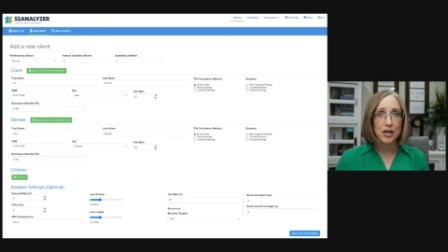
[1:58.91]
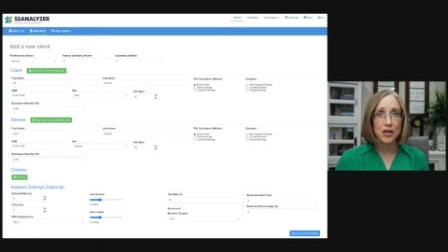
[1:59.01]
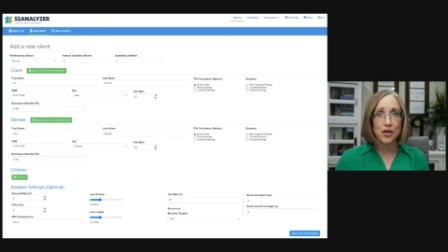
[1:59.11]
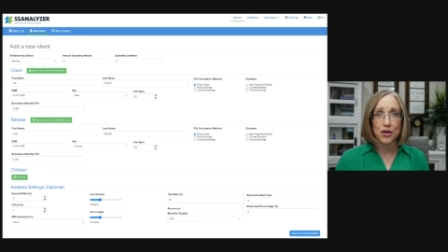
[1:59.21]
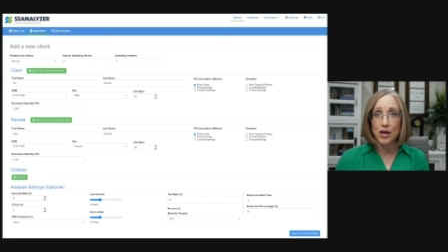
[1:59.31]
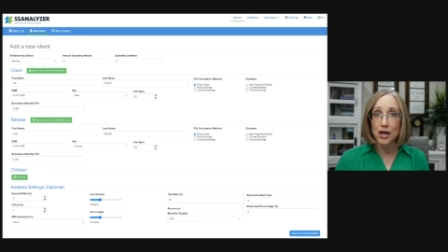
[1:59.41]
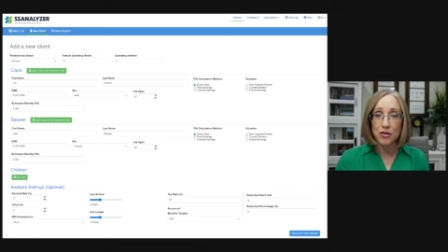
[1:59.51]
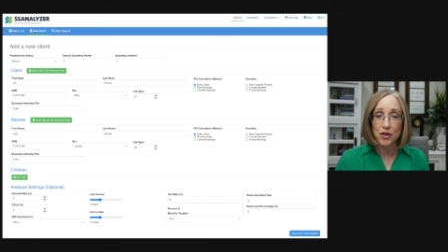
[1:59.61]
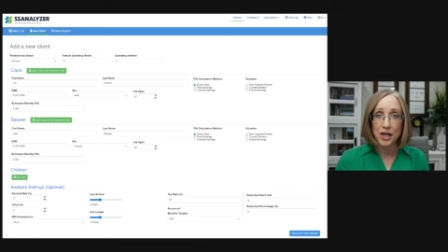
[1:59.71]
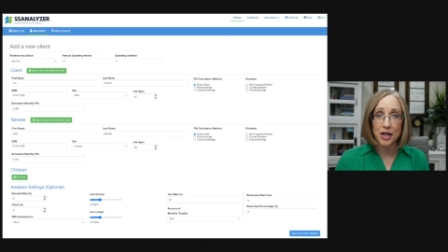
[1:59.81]
your
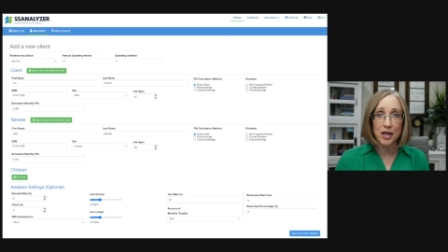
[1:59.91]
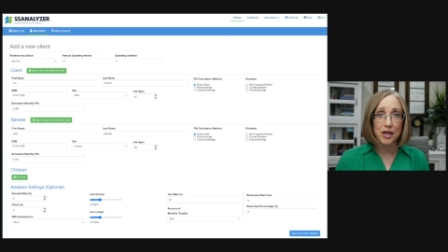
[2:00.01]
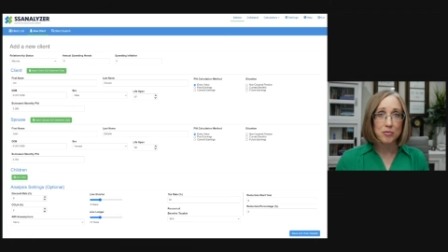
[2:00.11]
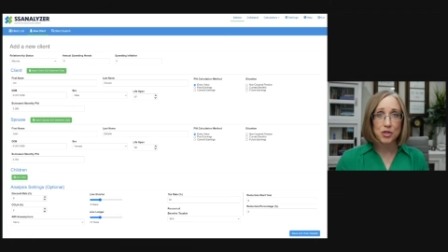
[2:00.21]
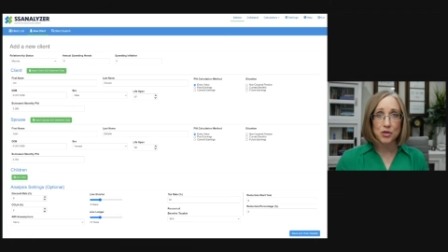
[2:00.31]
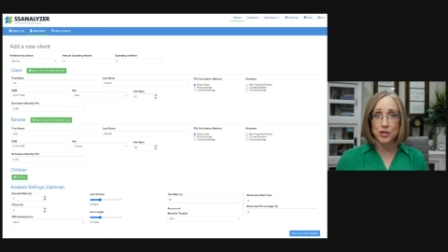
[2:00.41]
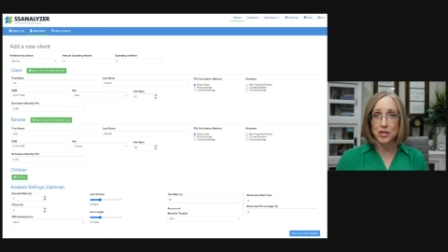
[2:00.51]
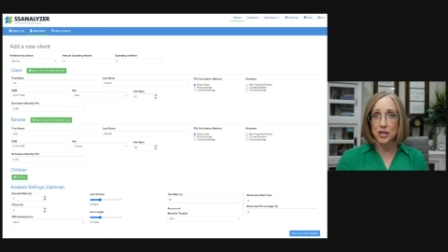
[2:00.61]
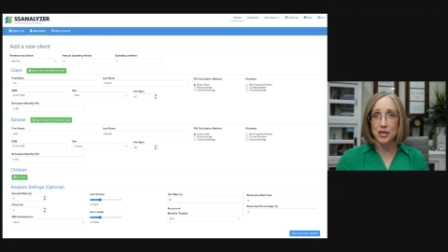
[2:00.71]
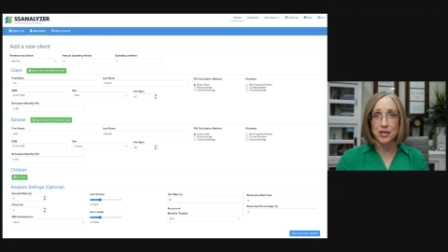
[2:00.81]
other income
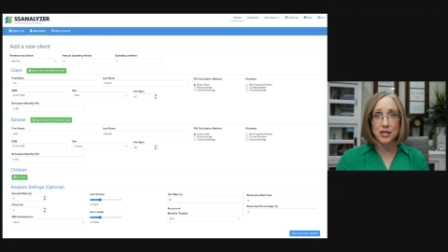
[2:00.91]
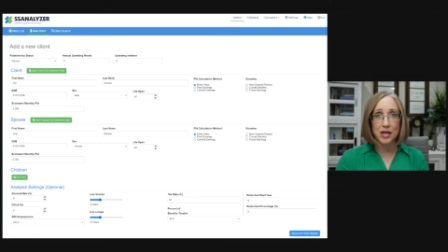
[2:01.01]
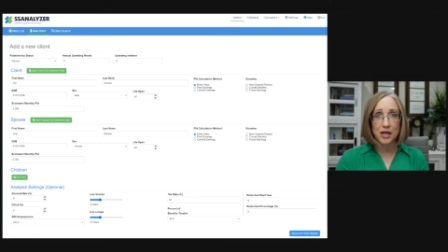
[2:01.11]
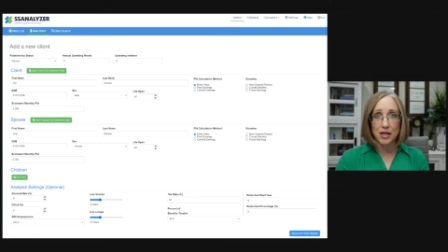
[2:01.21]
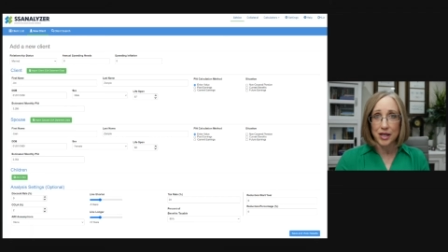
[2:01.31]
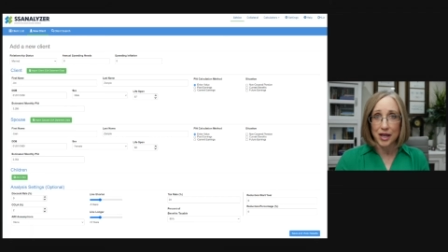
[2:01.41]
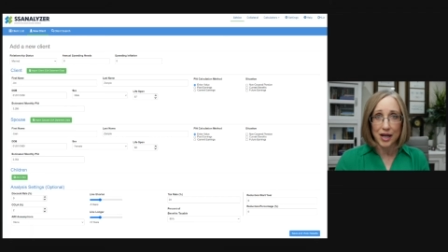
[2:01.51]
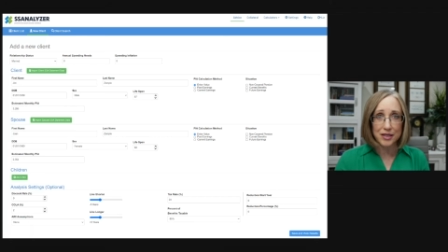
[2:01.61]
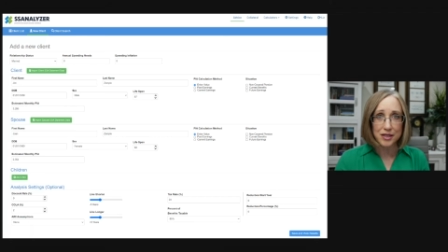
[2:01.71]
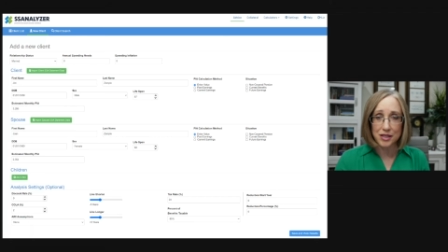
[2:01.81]
sources, the assets